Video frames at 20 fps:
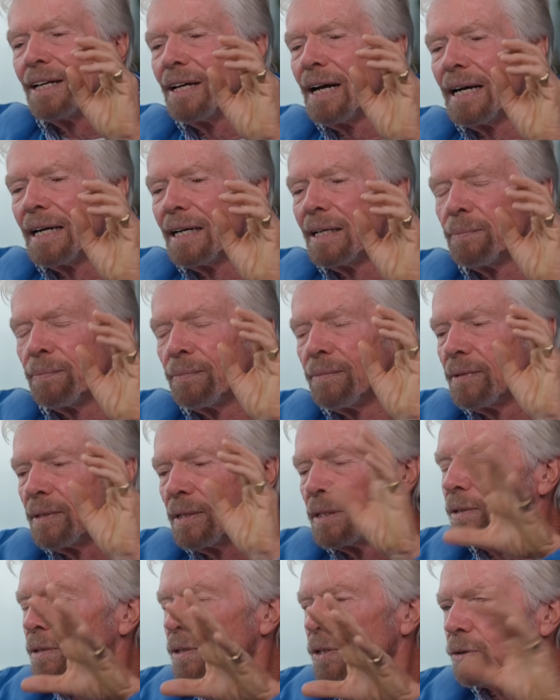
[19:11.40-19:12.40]
um,
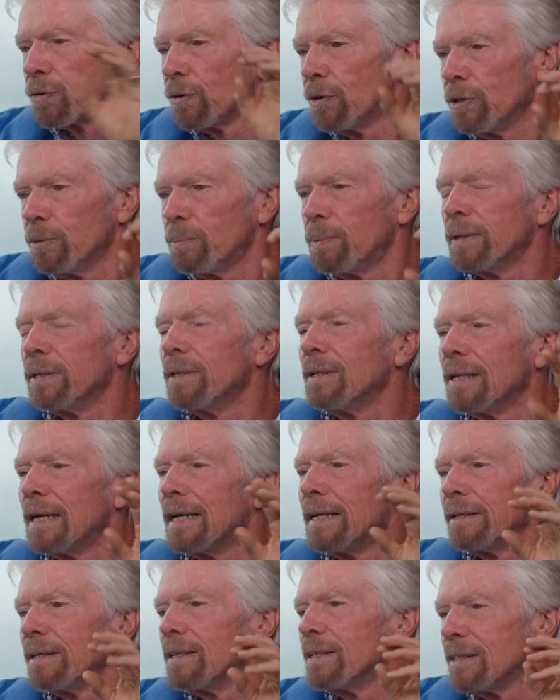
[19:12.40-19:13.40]
the, the, group. And,
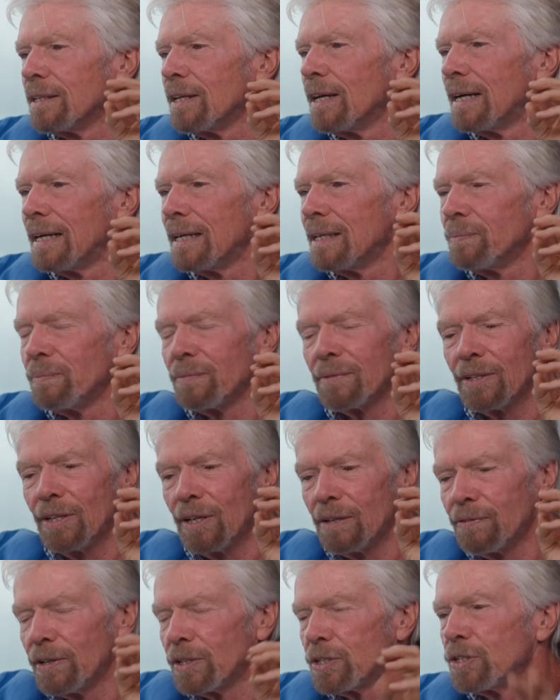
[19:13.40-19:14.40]
and um, you
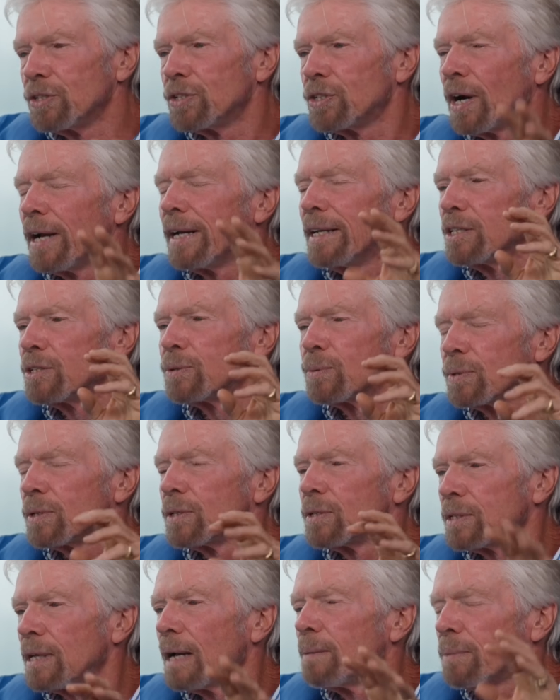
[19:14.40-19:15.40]
know, Virgin Trains was
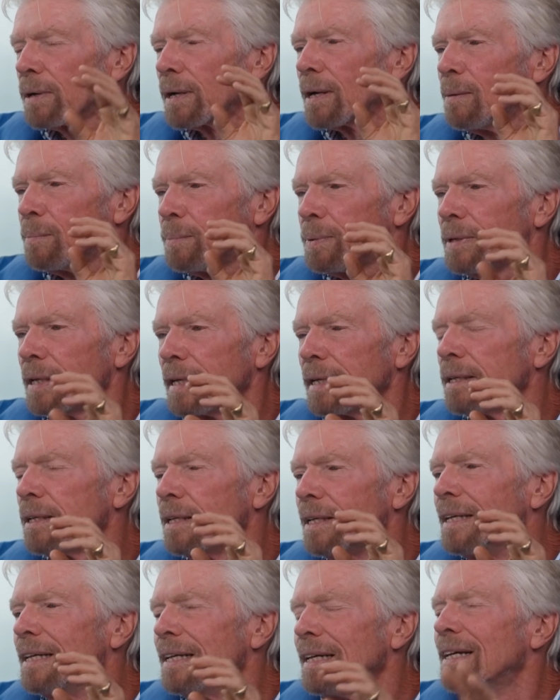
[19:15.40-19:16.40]
a separate company.
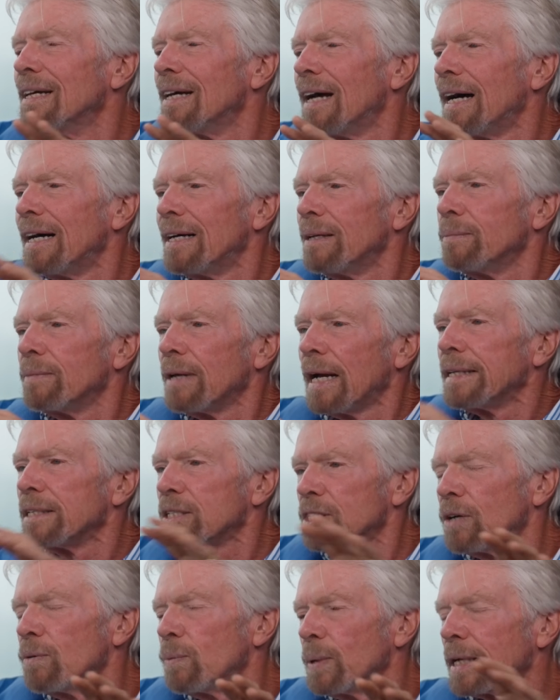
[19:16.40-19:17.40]
And, um, and
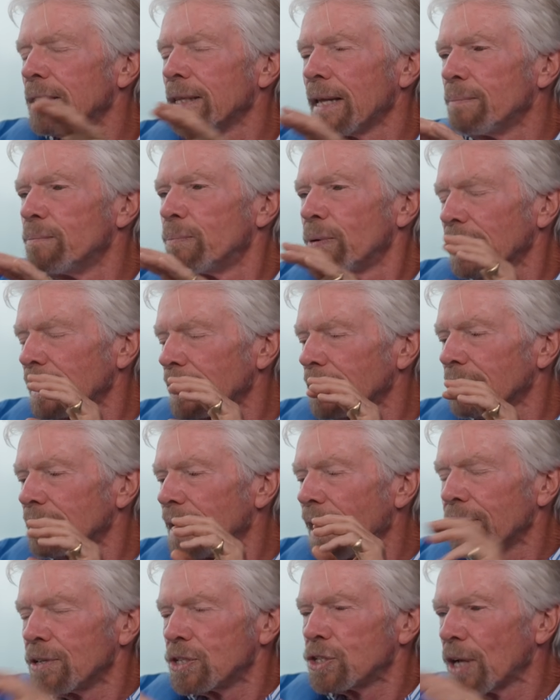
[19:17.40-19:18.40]
so we can then bring
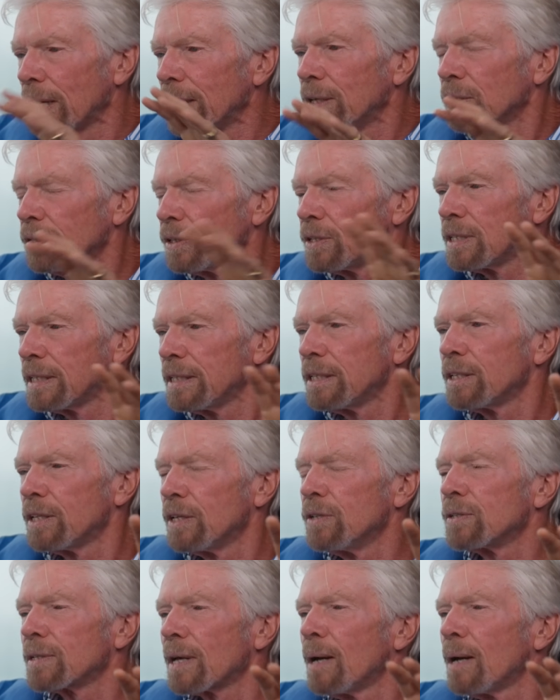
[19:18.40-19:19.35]
other shareholders into those